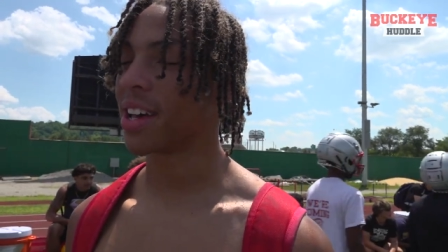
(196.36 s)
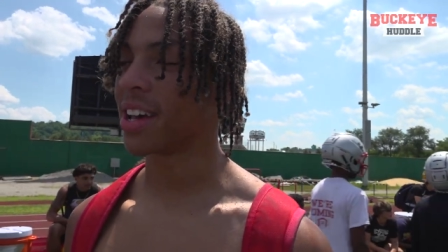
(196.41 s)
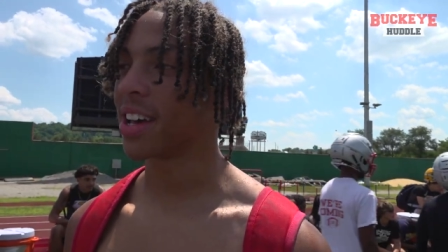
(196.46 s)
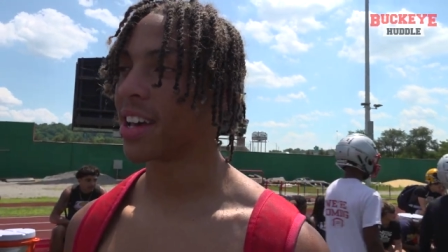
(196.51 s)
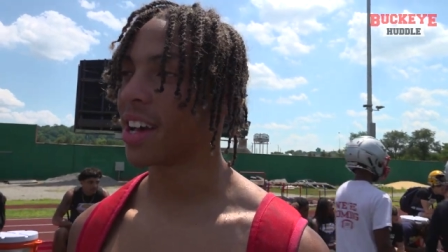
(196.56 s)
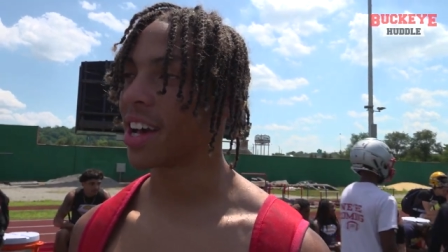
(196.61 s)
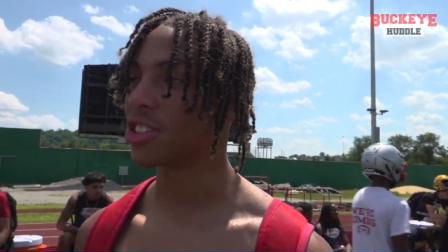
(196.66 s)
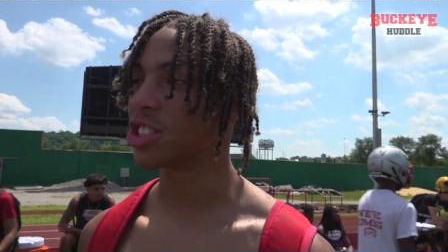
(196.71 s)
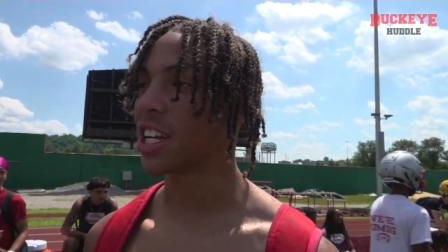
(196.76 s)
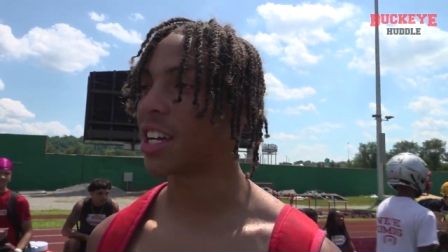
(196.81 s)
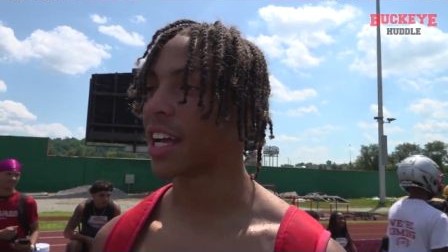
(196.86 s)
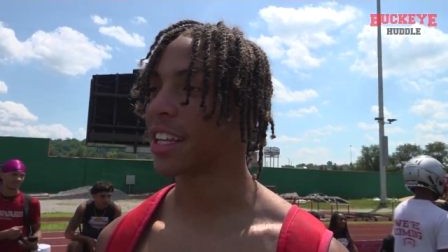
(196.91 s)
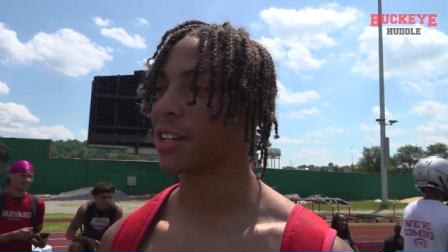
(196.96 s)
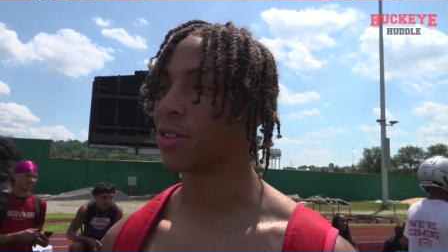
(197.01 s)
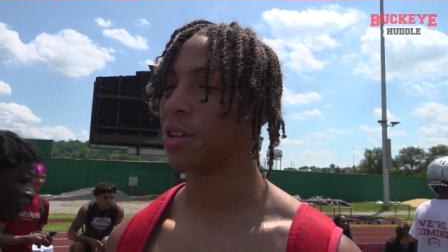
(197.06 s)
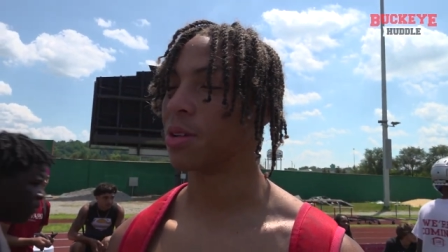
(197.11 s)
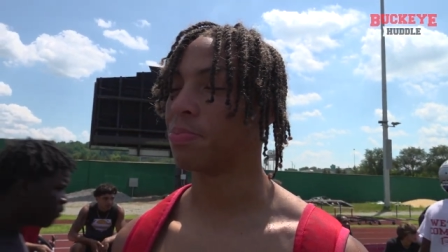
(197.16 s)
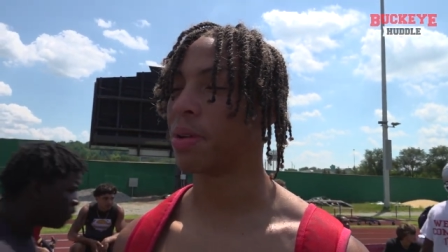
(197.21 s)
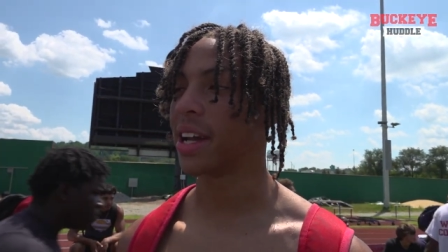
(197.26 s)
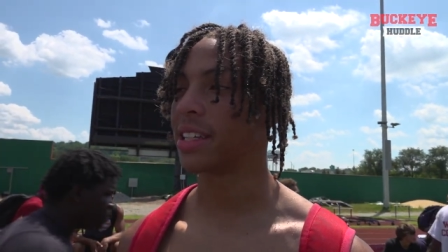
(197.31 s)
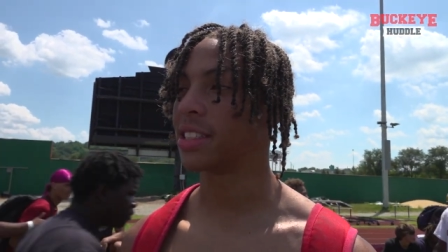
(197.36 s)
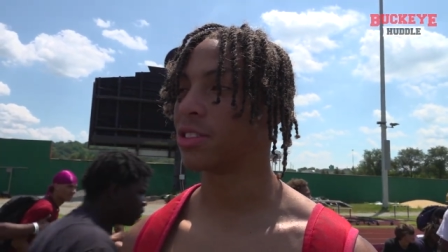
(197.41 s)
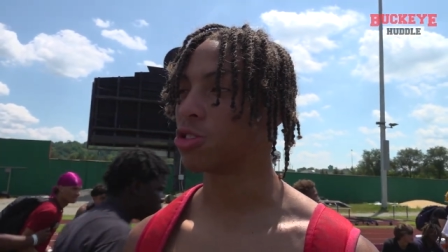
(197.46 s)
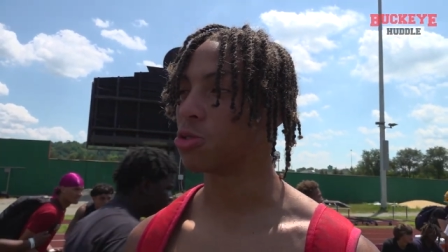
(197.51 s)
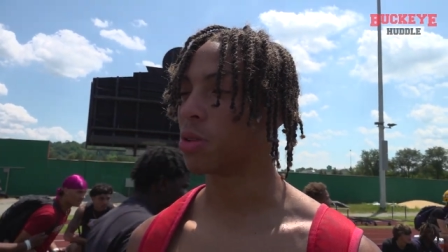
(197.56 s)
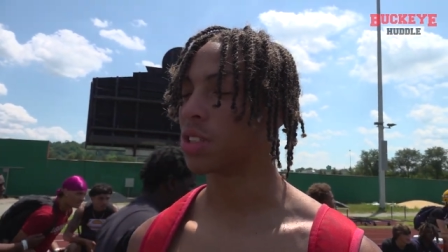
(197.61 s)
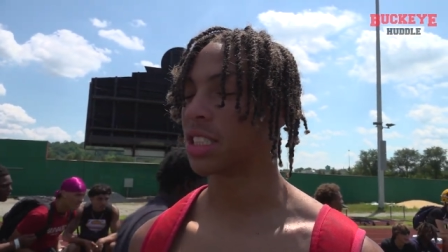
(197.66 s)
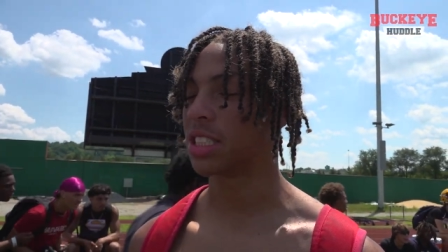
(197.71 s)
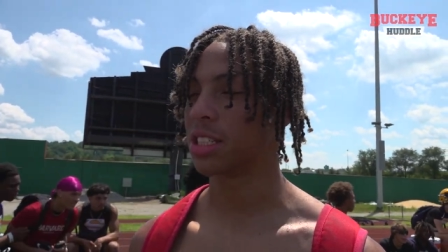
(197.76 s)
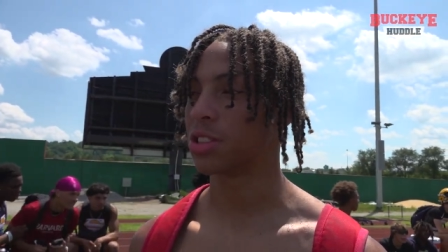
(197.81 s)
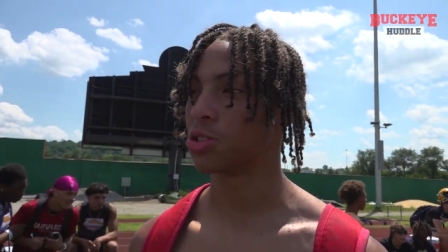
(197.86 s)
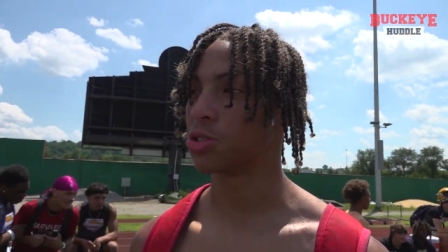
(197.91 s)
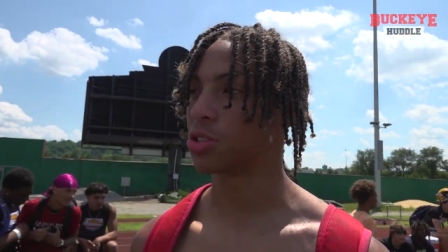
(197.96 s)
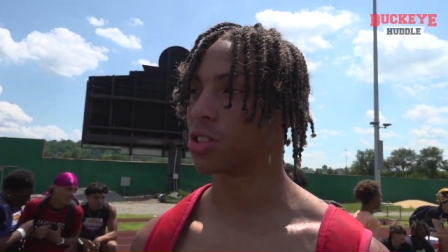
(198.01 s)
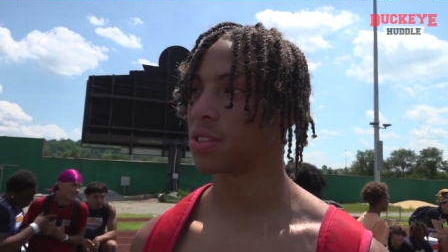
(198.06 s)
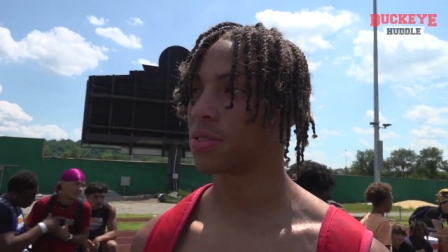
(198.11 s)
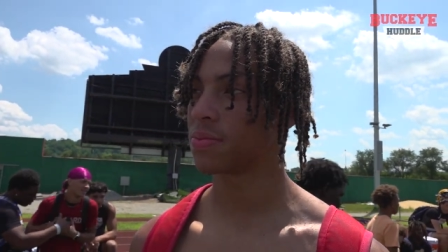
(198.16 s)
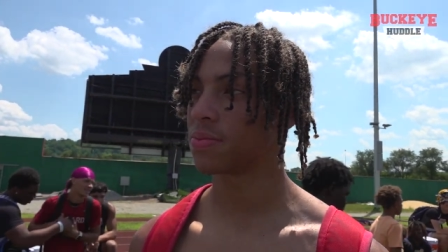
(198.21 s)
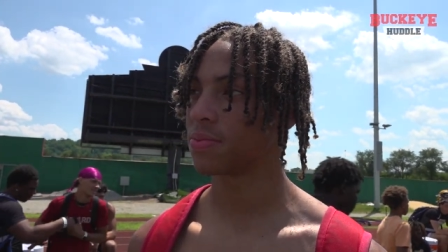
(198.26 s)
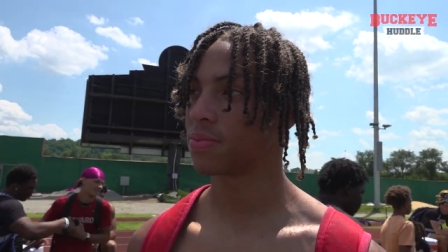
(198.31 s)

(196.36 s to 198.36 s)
yeah, I try not to really pay too much attention to it.